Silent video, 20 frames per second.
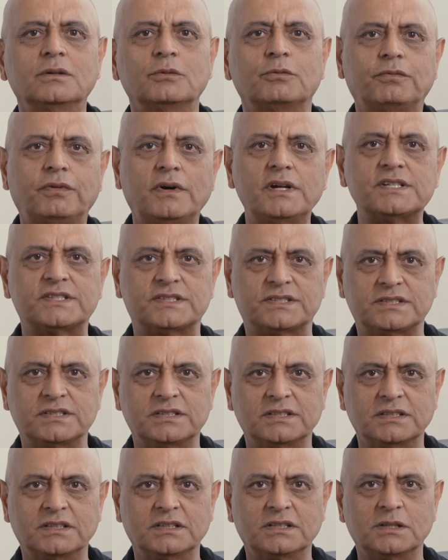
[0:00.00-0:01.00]
First,
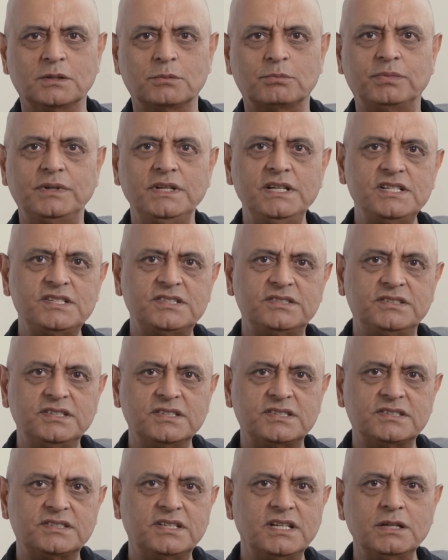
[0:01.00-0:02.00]
please
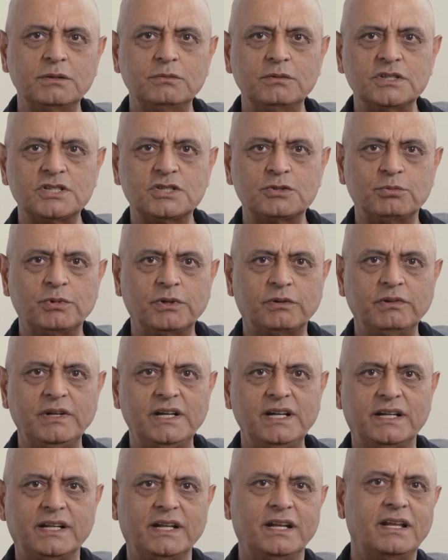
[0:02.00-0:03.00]
distinguish
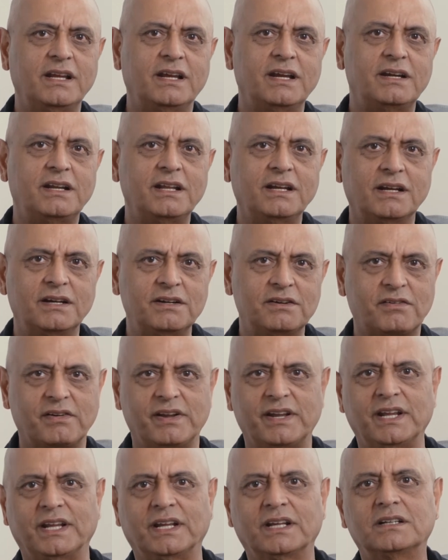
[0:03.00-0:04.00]
between delegating and
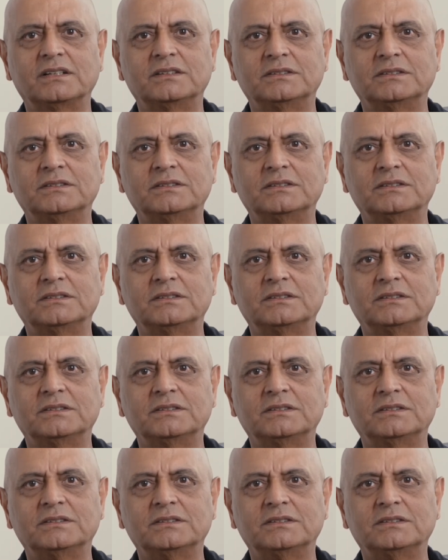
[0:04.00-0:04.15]
training.